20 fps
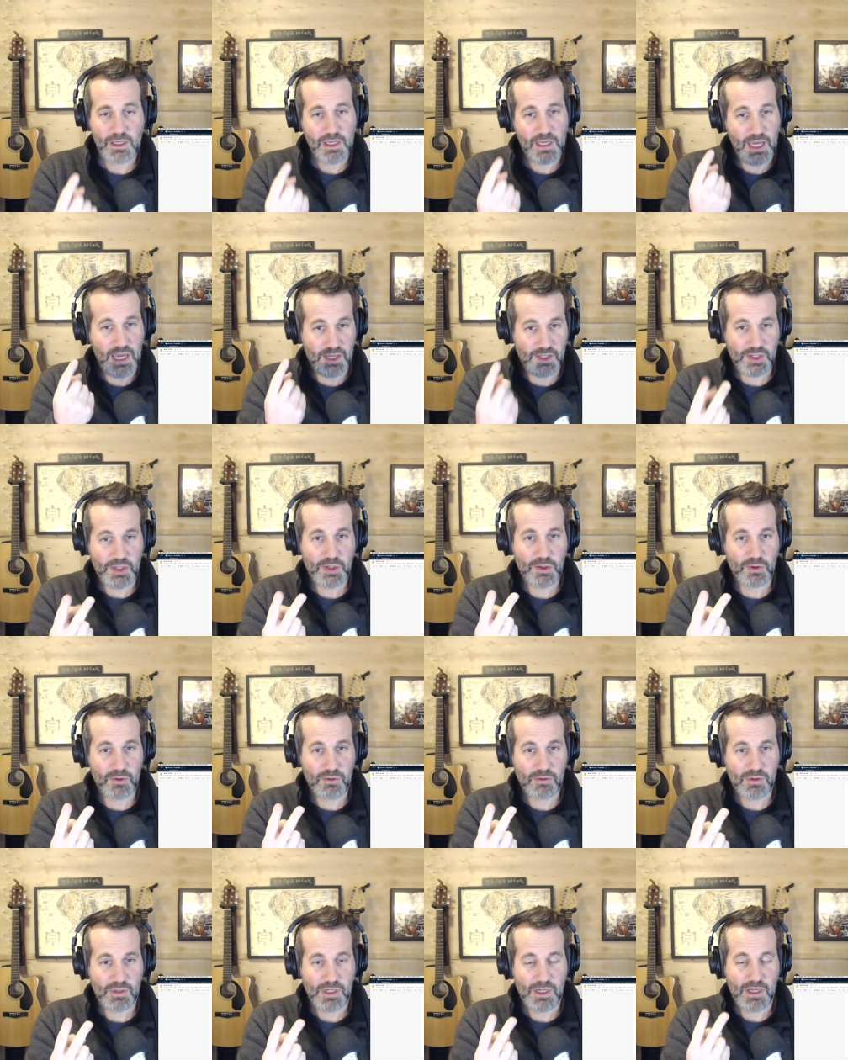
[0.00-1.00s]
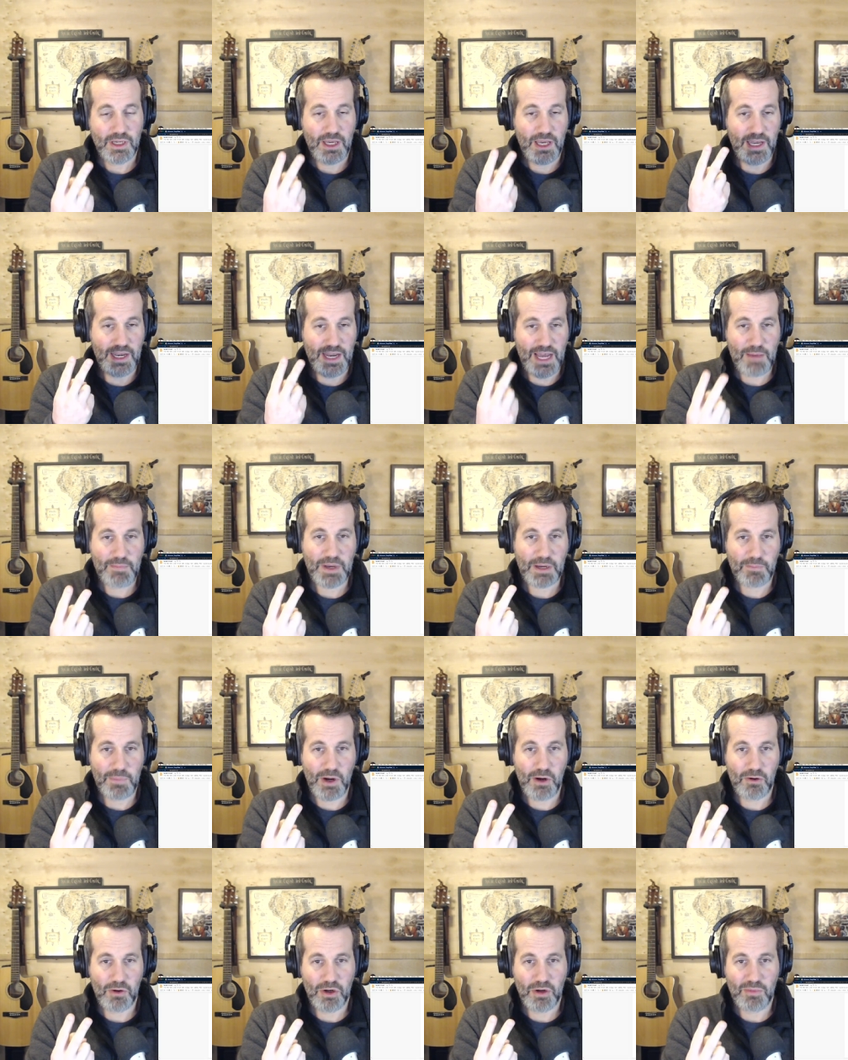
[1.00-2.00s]
and two, an epic
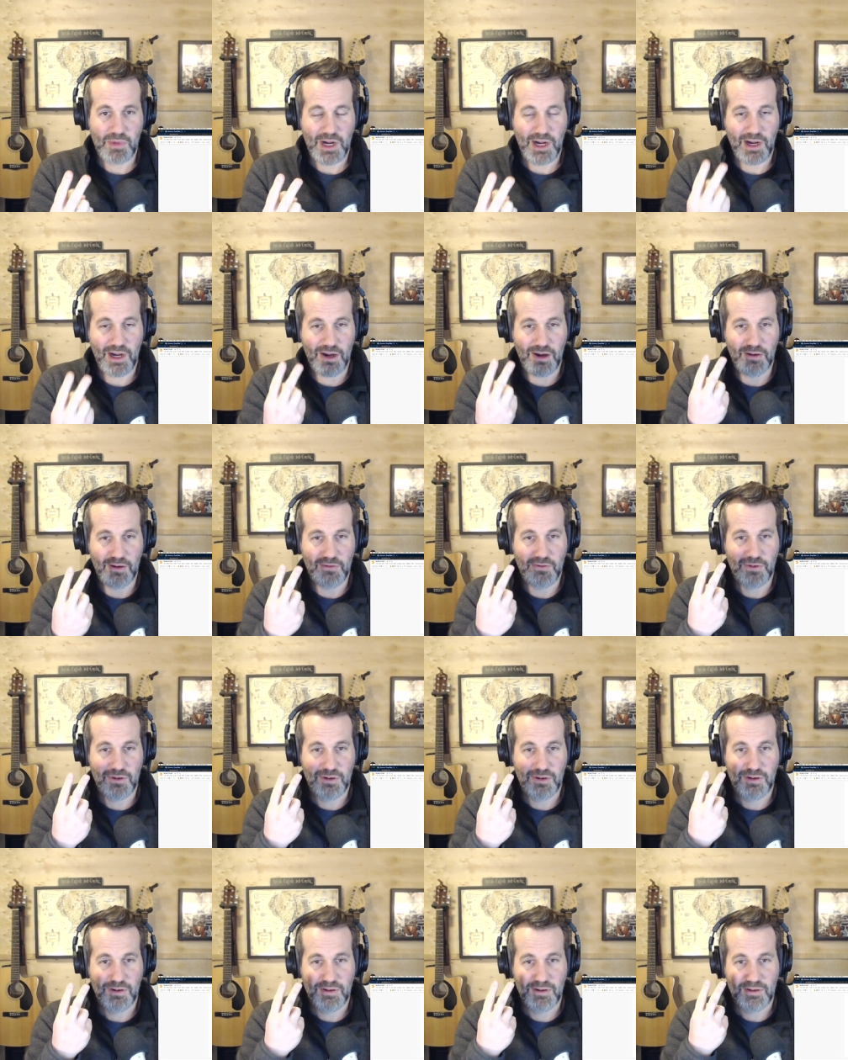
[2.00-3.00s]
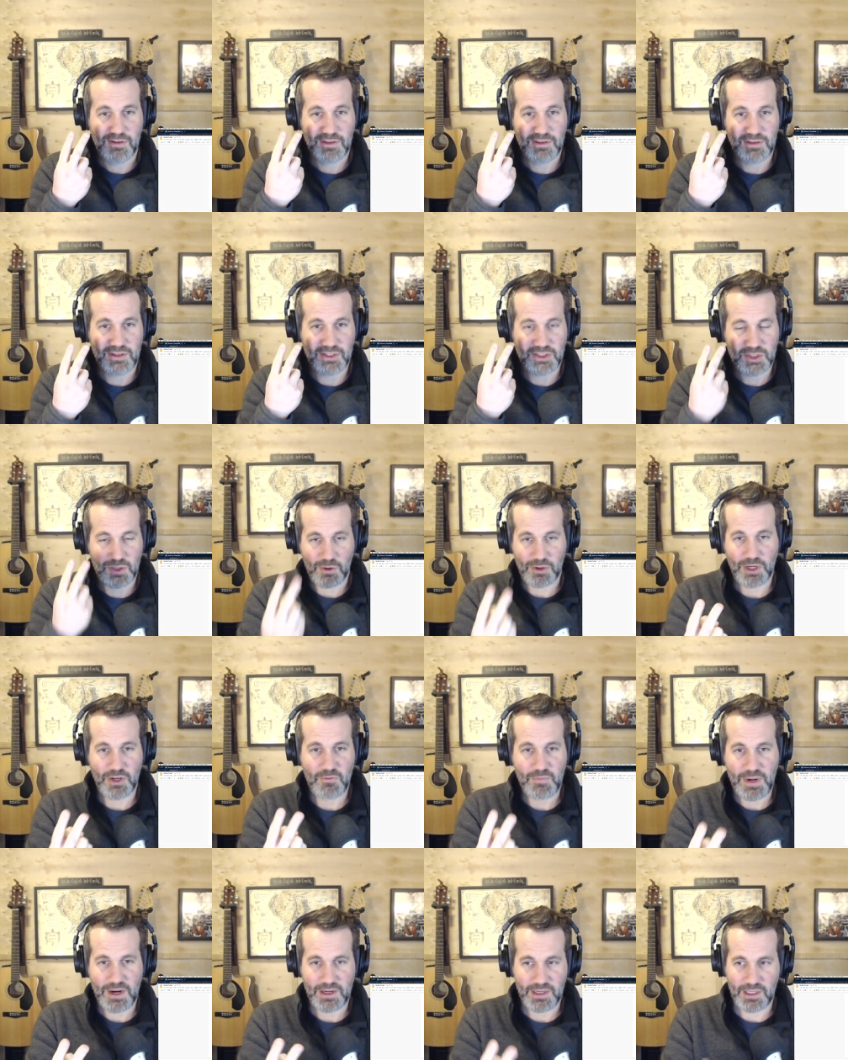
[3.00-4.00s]
poem of the story
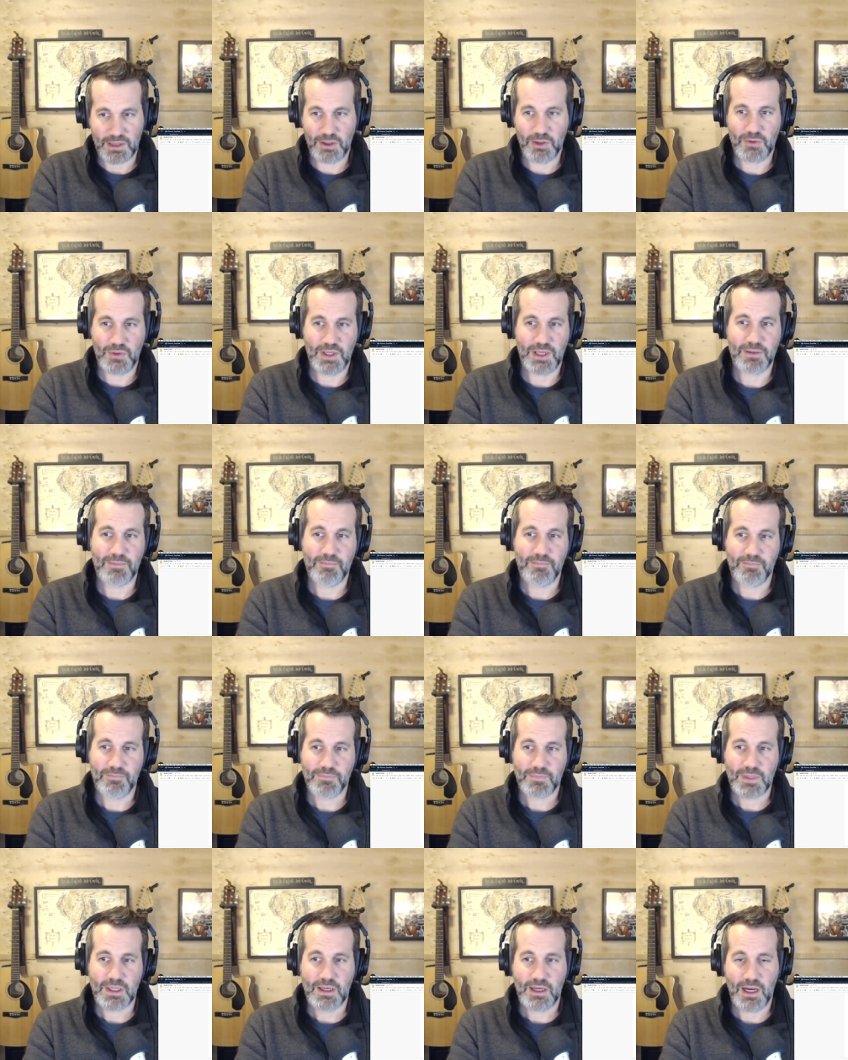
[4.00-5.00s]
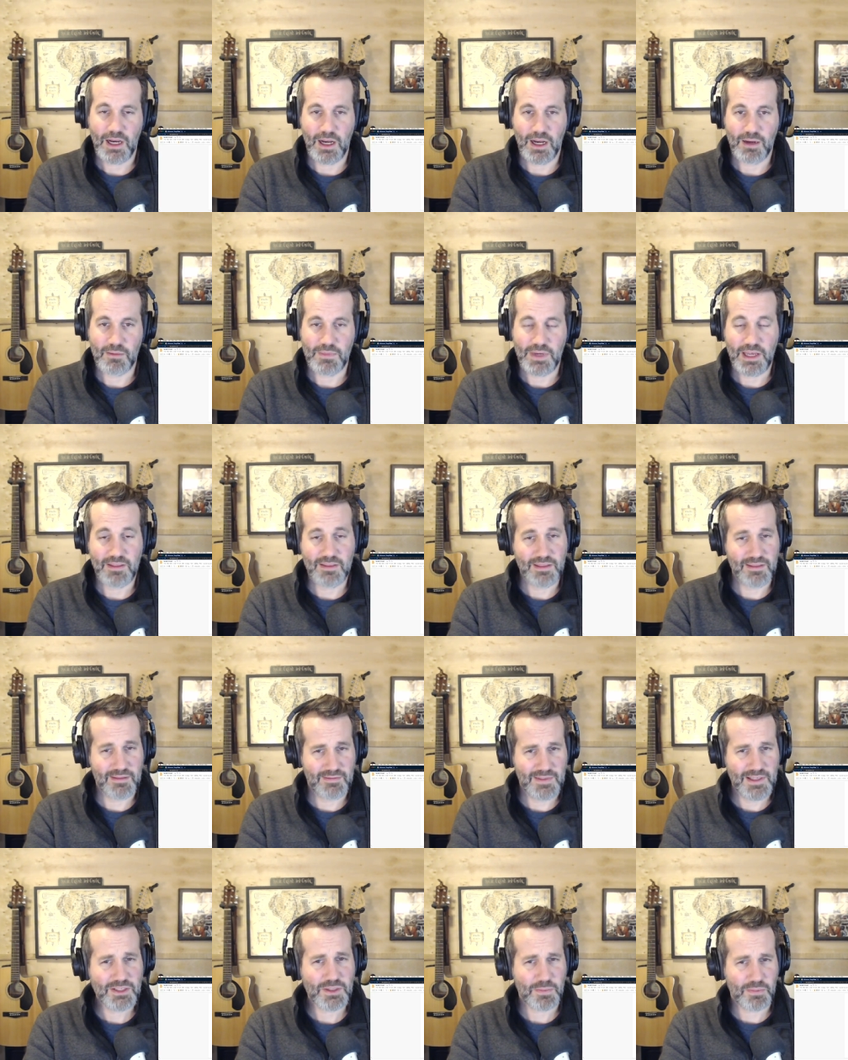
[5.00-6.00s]
of Beren and Luthien. Um, and these are